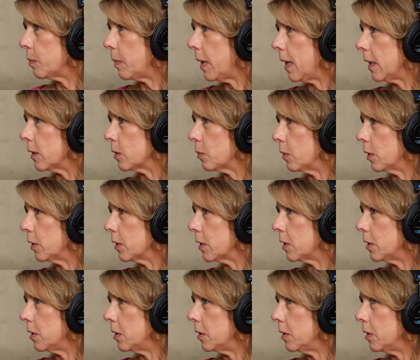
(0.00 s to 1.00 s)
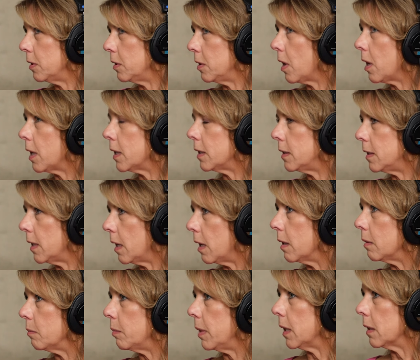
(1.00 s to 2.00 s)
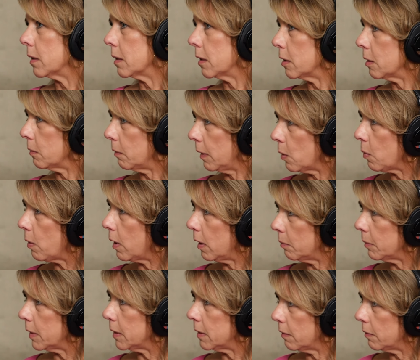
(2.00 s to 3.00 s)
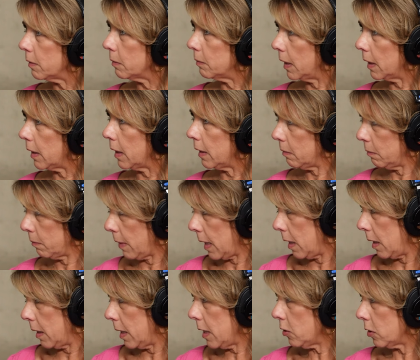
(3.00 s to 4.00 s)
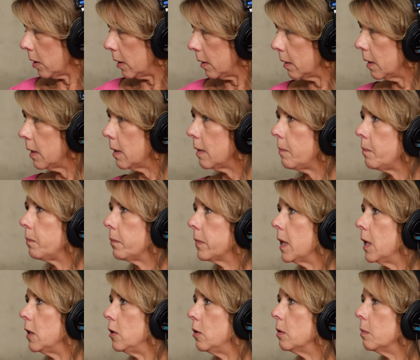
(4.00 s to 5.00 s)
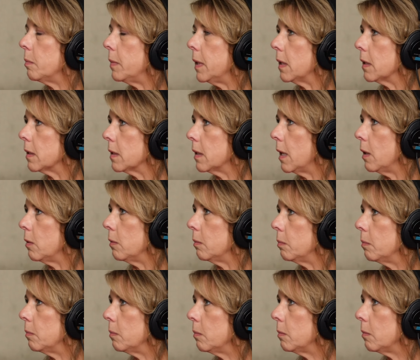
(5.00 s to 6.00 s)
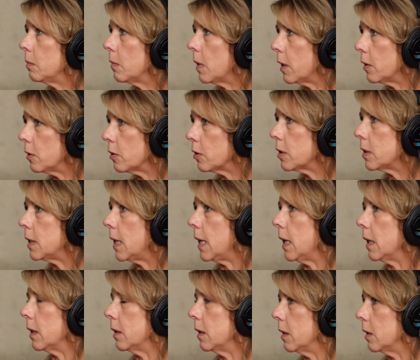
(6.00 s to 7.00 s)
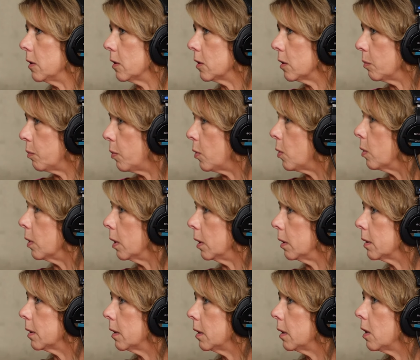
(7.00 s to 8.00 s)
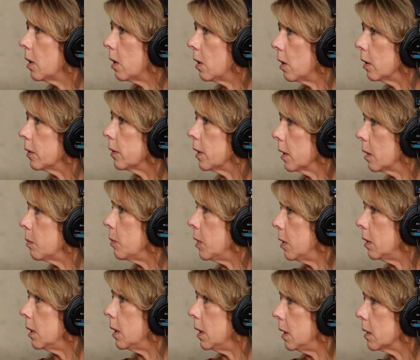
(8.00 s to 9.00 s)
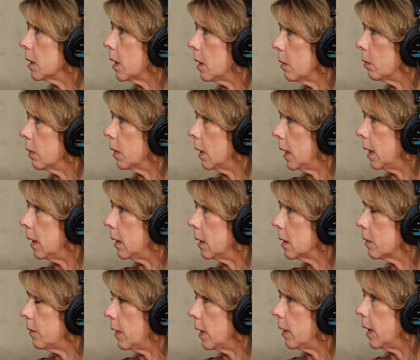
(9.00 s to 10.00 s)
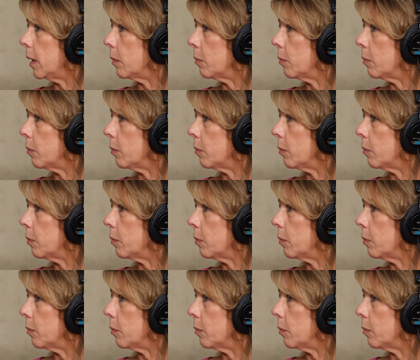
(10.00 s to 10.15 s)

banks where it's not done because it's a requirement of a regulation. They do it because they understand and support the communities that we're in. It's very